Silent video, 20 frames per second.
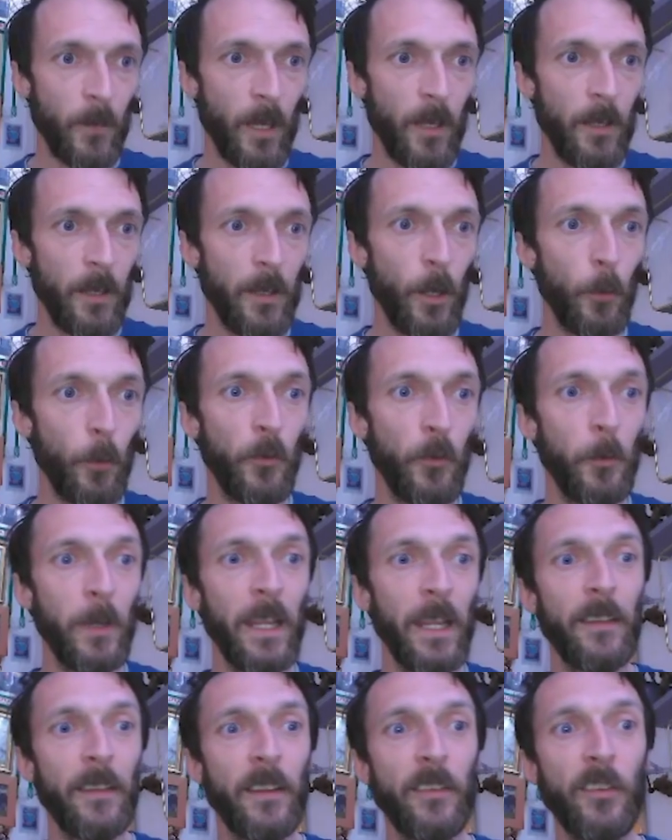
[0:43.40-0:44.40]
Now for
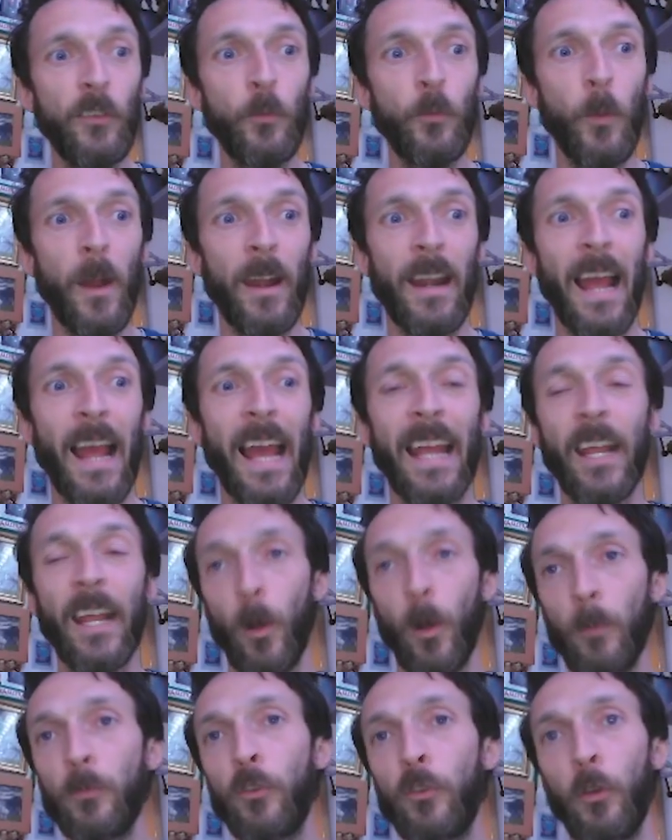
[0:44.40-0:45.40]
me, this is where I
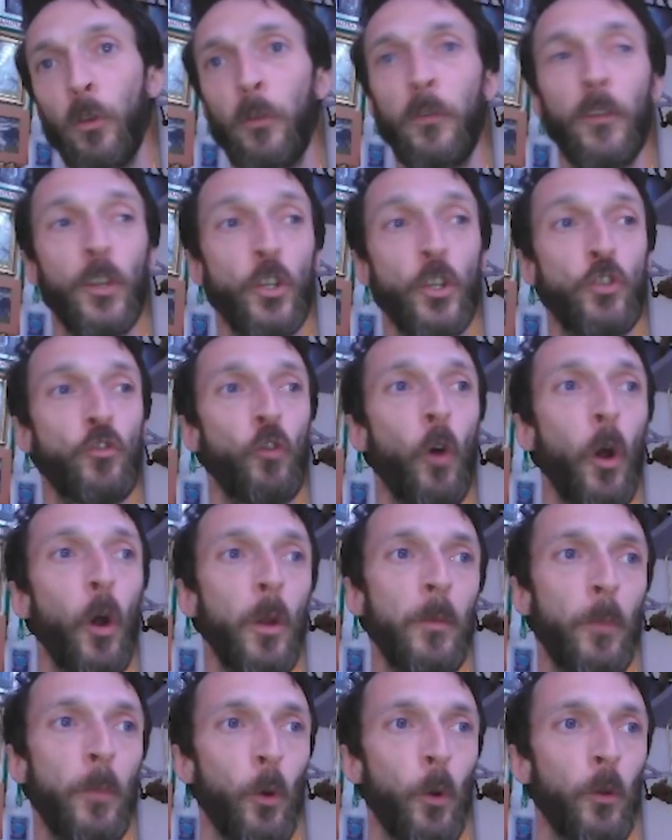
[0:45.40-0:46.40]
come to for the drawing
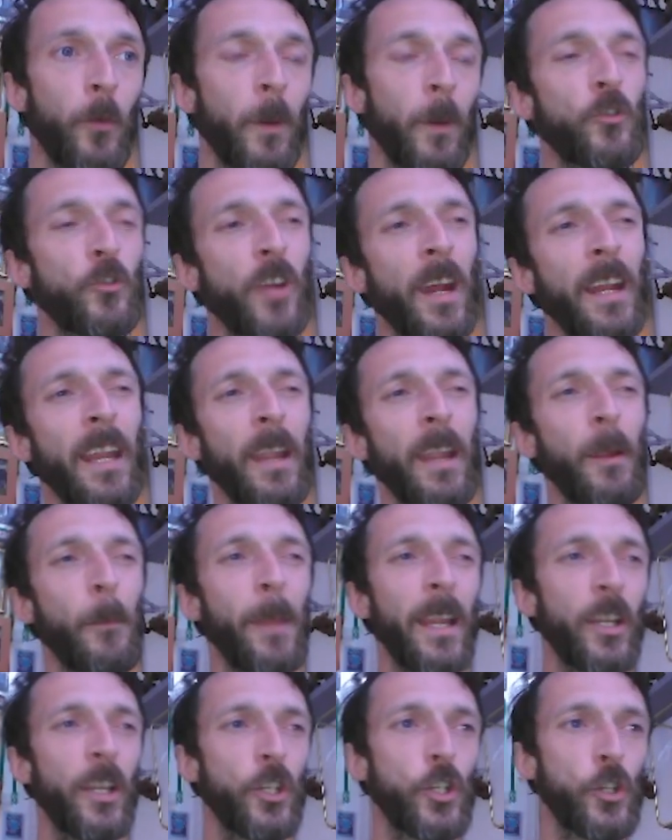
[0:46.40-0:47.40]
board, when I'm trying to
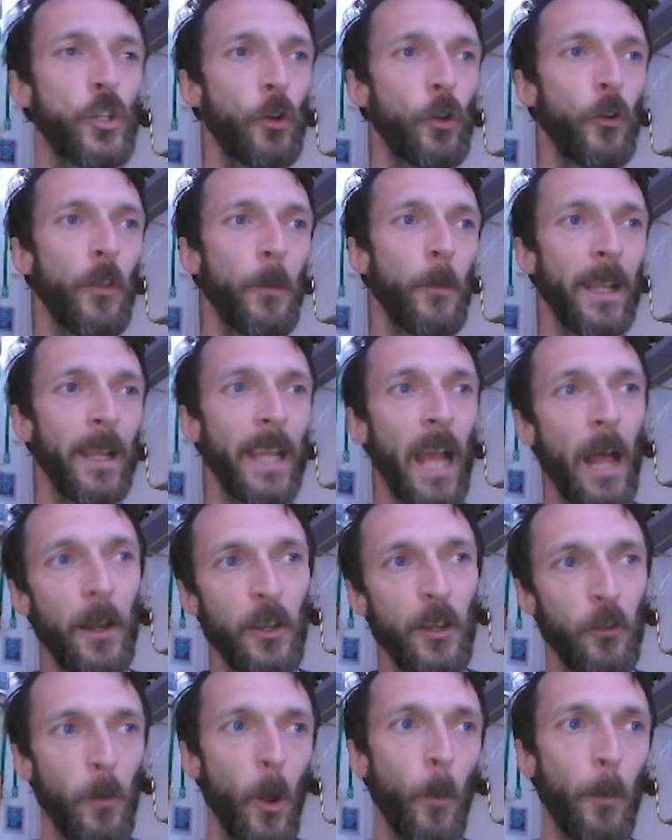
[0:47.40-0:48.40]
make sure that my gallery
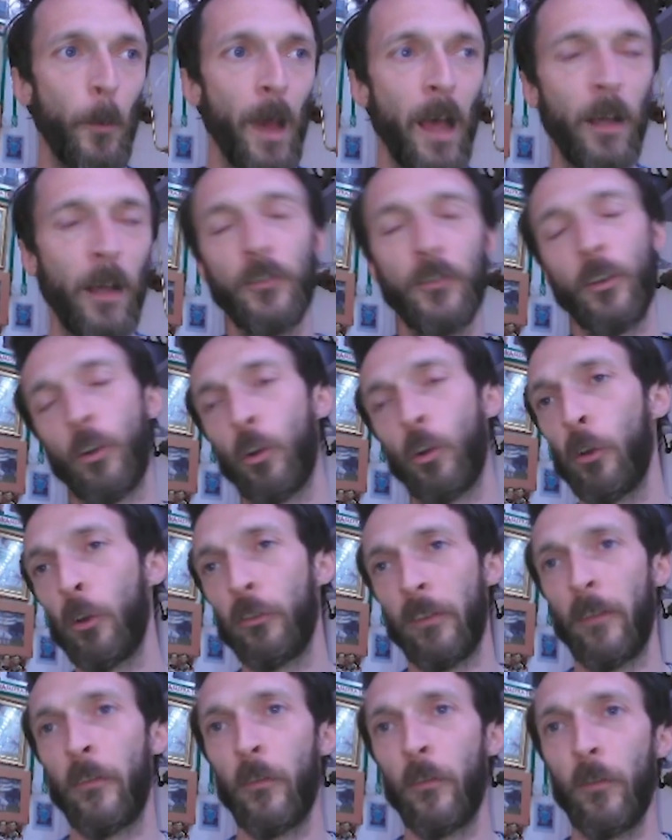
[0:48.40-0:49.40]
is well balanced across
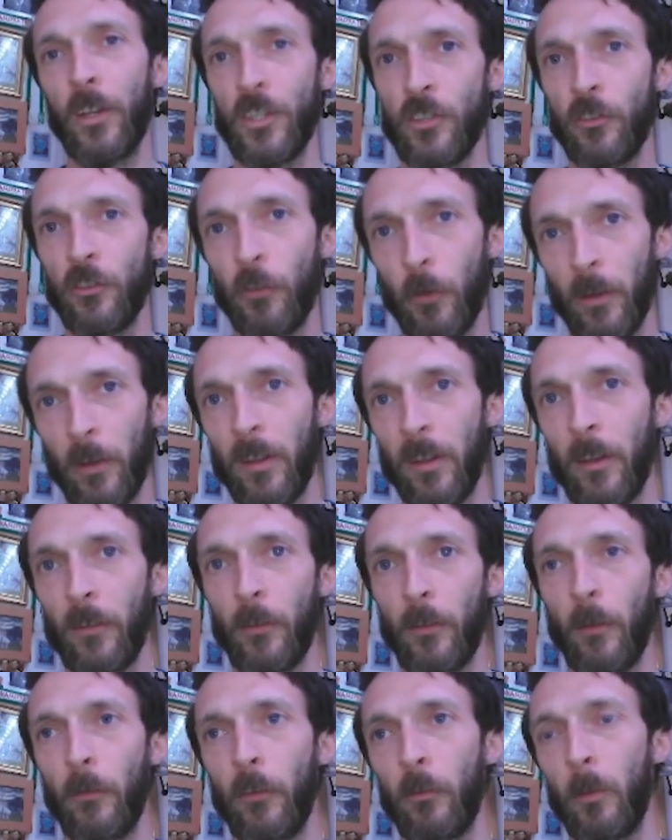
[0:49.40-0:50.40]
different regions and all this kind of
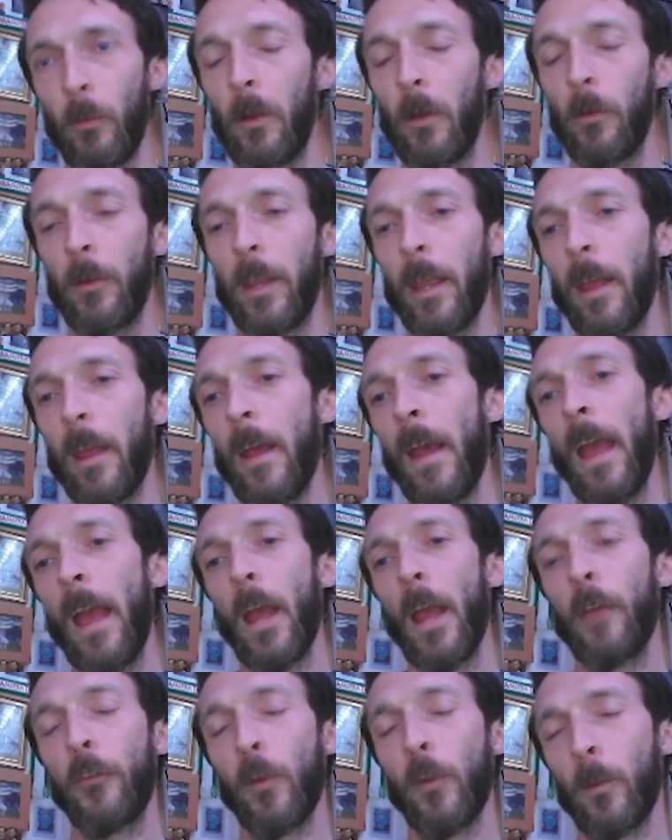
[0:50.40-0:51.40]
stuff as well, okay?
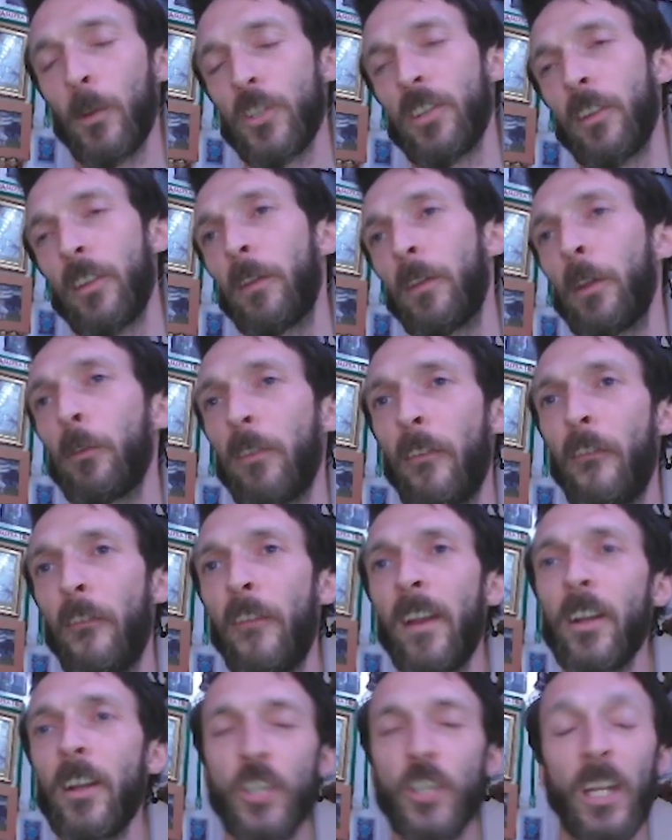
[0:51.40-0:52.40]
If you're watching this video, there's a
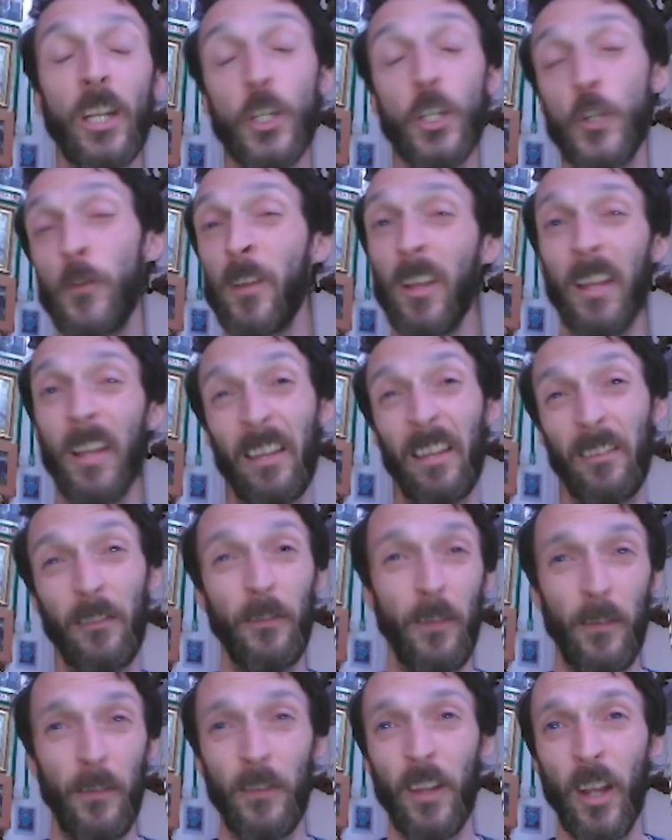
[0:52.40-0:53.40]
fair chance you get less than
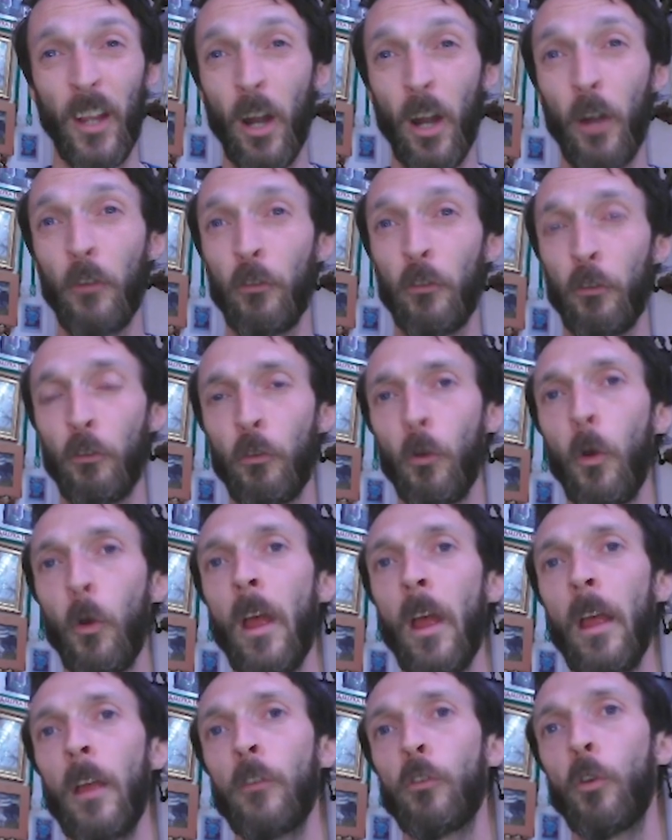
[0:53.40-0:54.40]
50 cards or so,
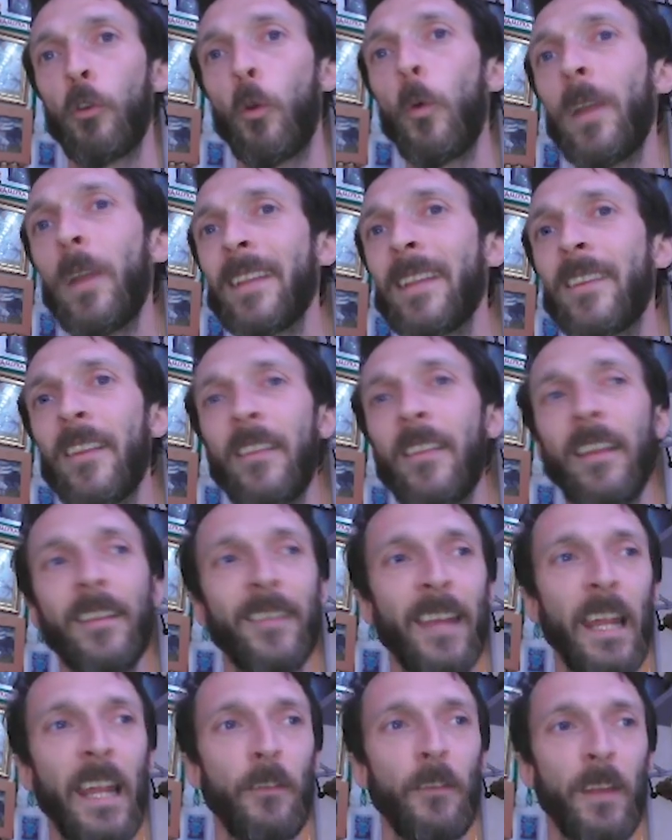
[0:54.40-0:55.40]
so going into this
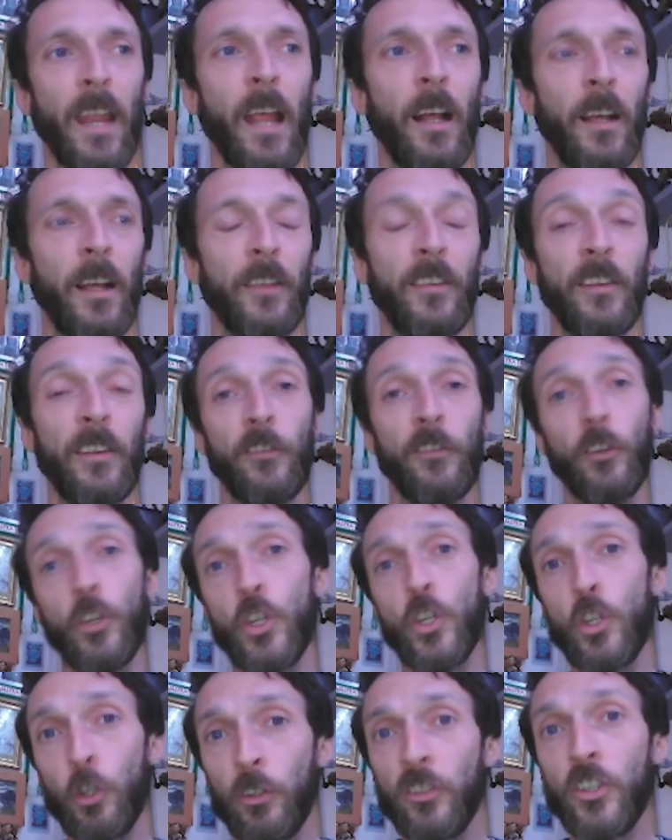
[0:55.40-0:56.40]
kind of analysis
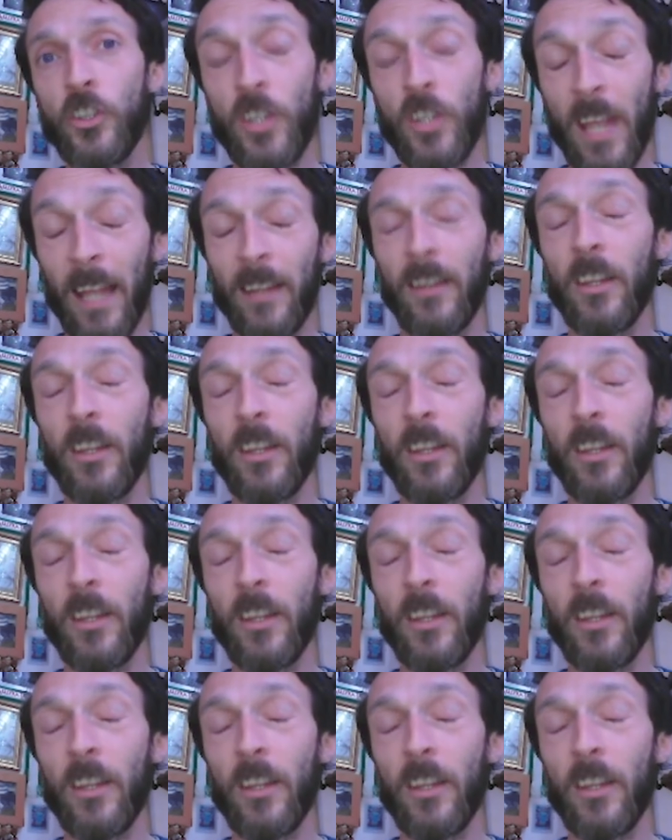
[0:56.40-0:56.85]
should shed